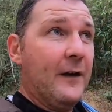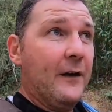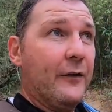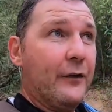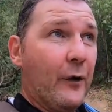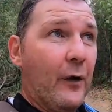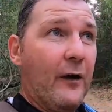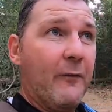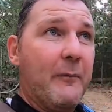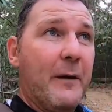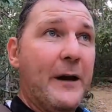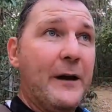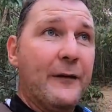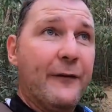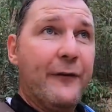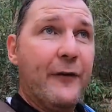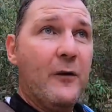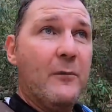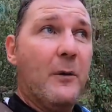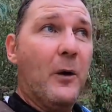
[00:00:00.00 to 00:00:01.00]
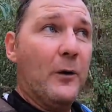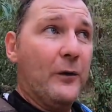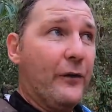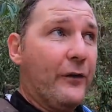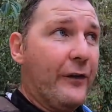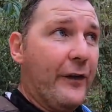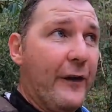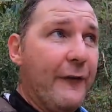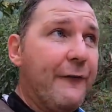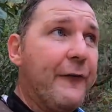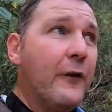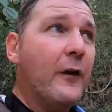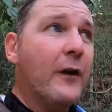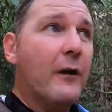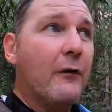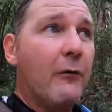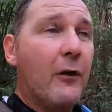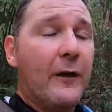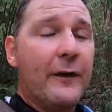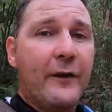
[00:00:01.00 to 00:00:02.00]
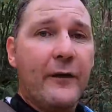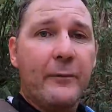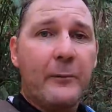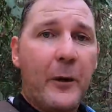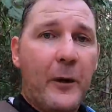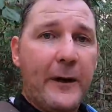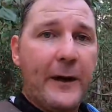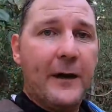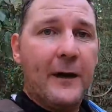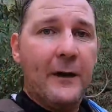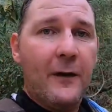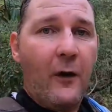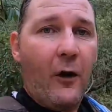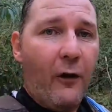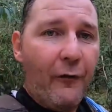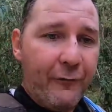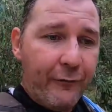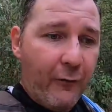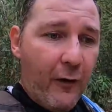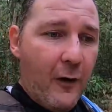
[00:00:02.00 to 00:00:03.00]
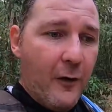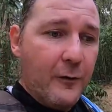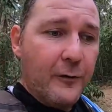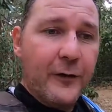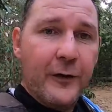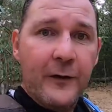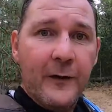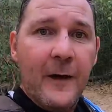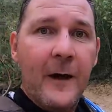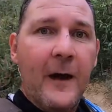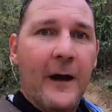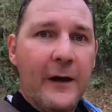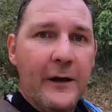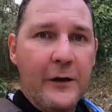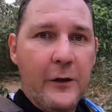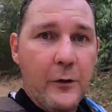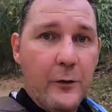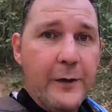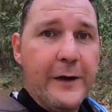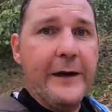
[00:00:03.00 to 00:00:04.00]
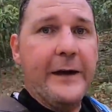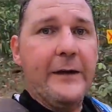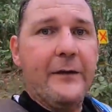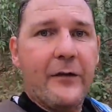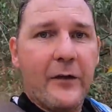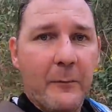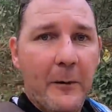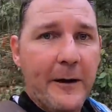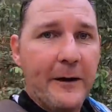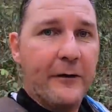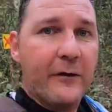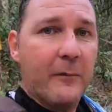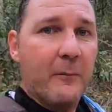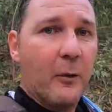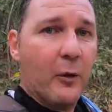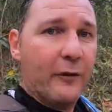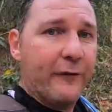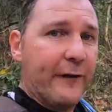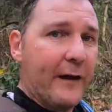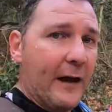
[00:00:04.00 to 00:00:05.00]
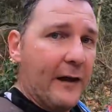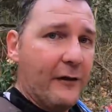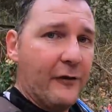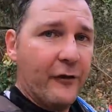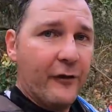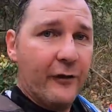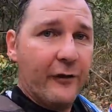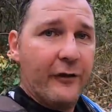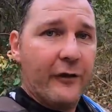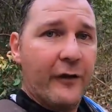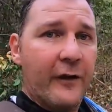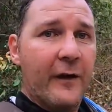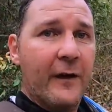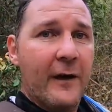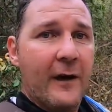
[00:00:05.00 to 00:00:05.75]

So I've made a few mods. If you're going to ride this bike off-road, you need to make some modifications.